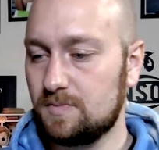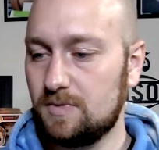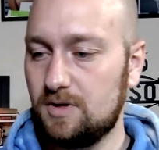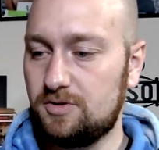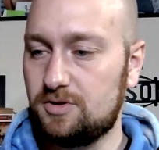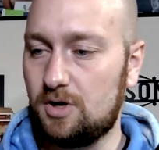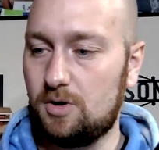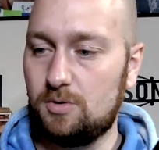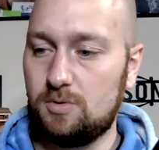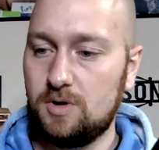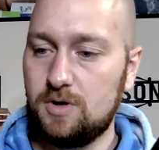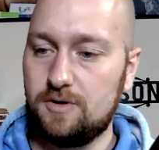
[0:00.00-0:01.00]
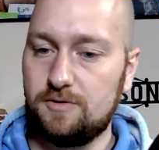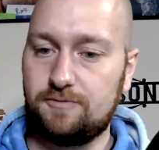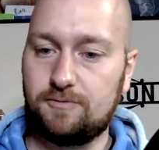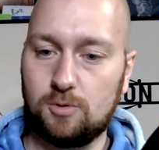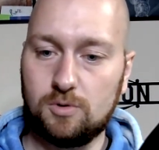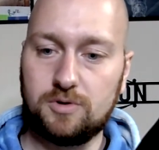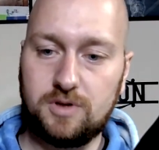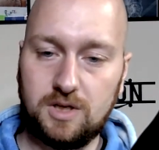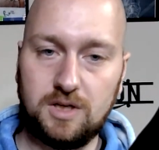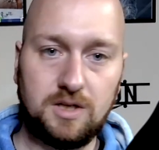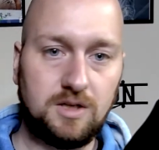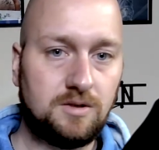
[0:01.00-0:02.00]
So
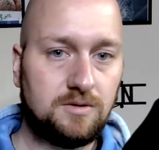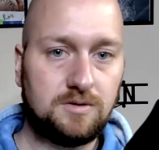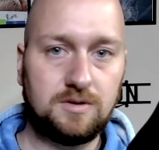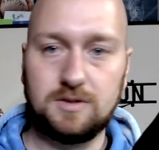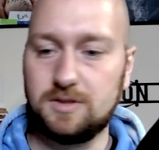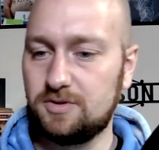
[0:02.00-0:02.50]
because